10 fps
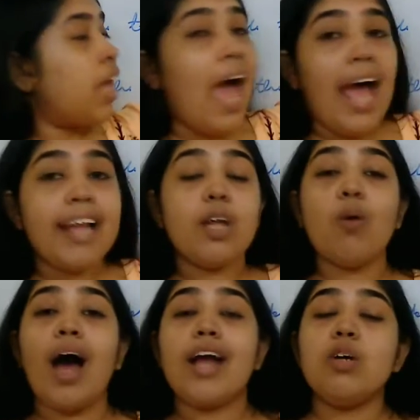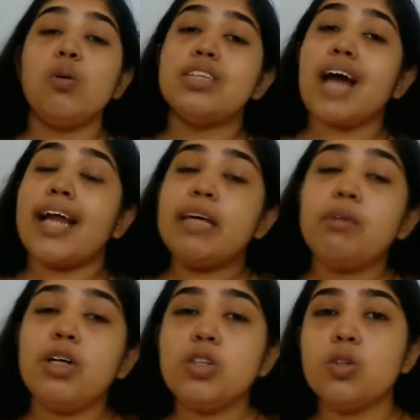And the one who is
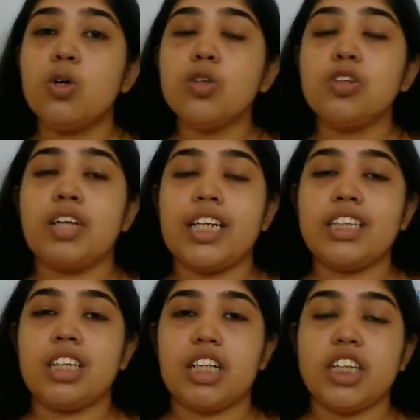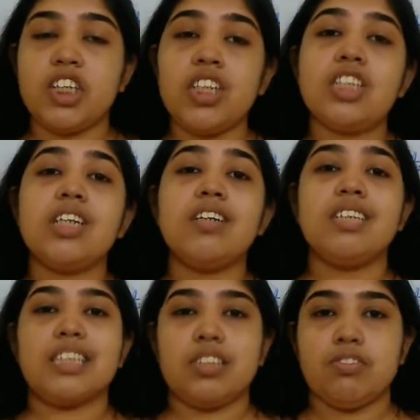unable to go to the next generation is the
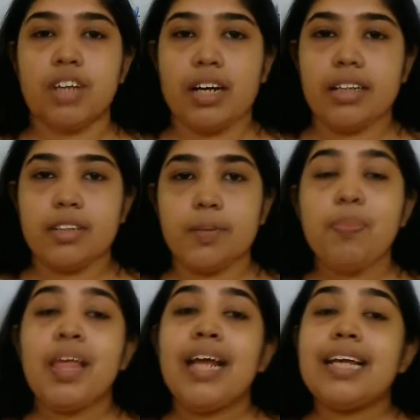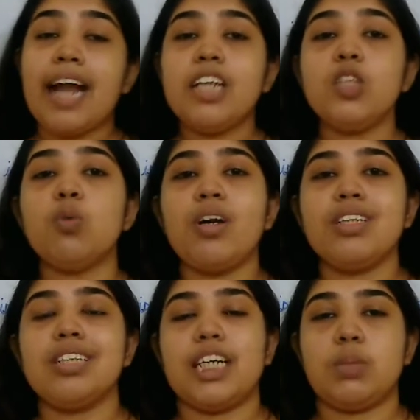recessive character. That is what
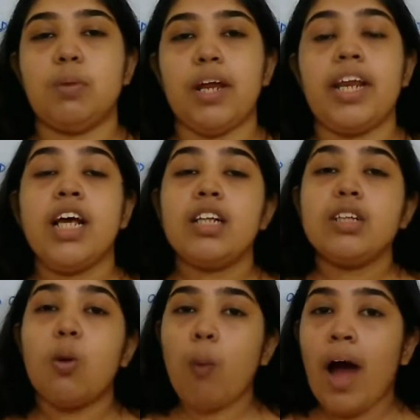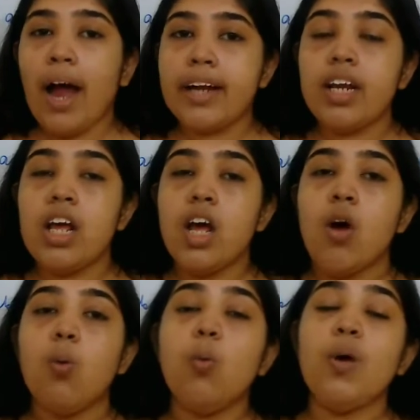is explained. The one
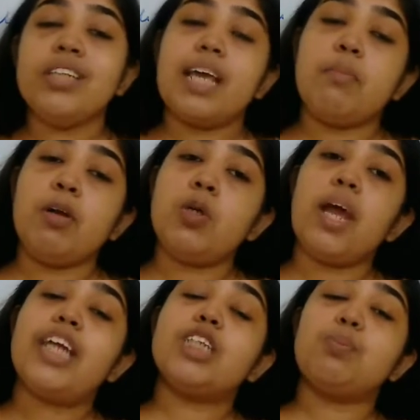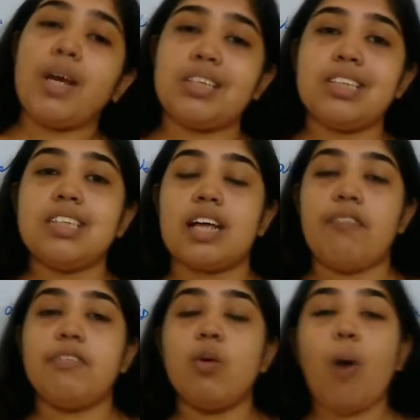who is able to express
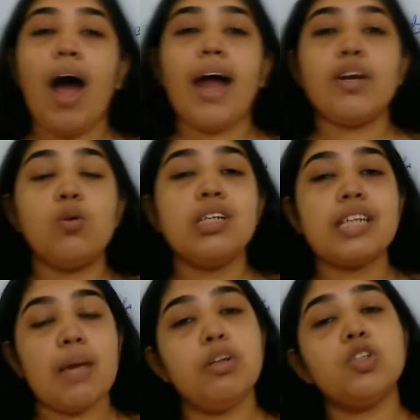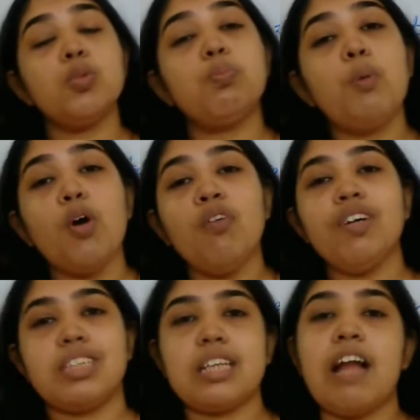itself, the one who is able to prove
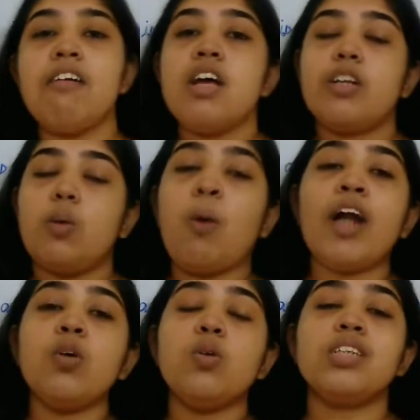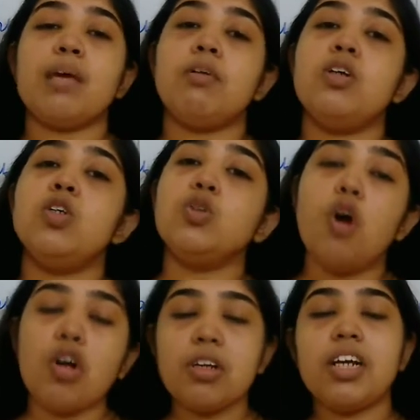itself, the one who is able to
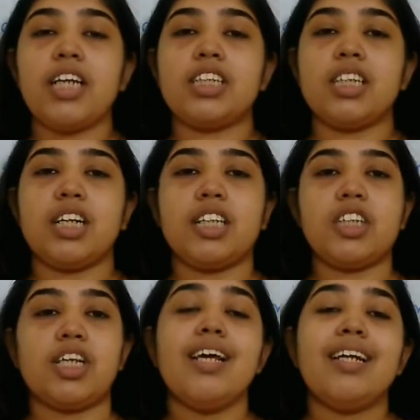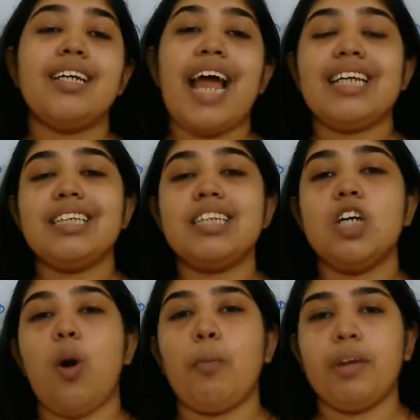go to the next generation, that is
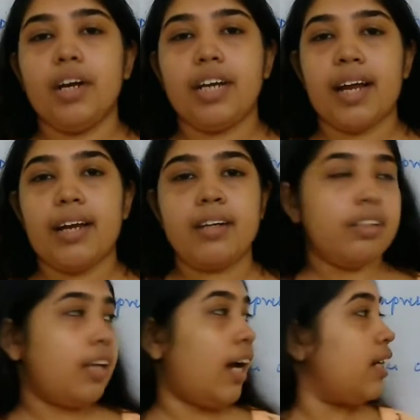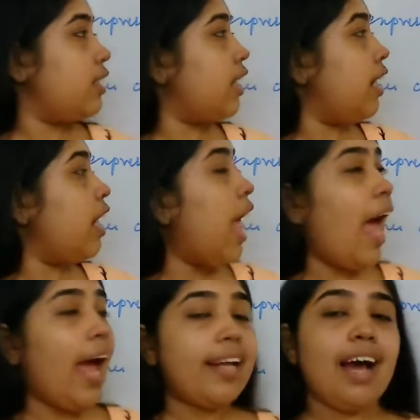the dominant character. Understand?
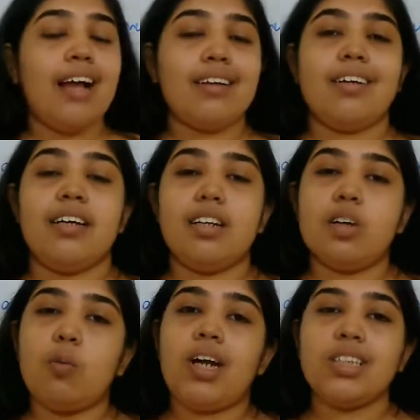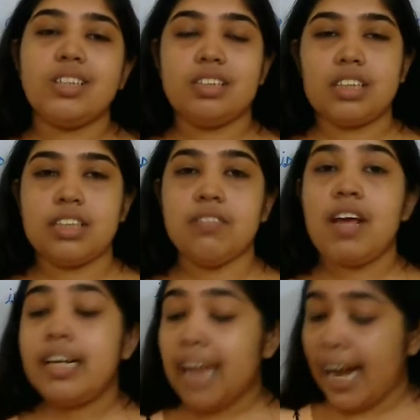And the another one is the recessive.
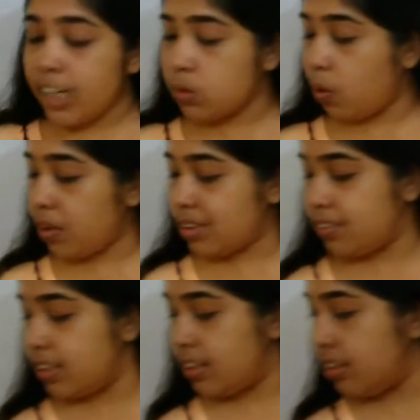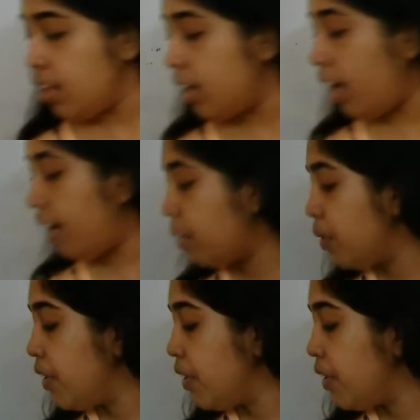That is what is written. Let me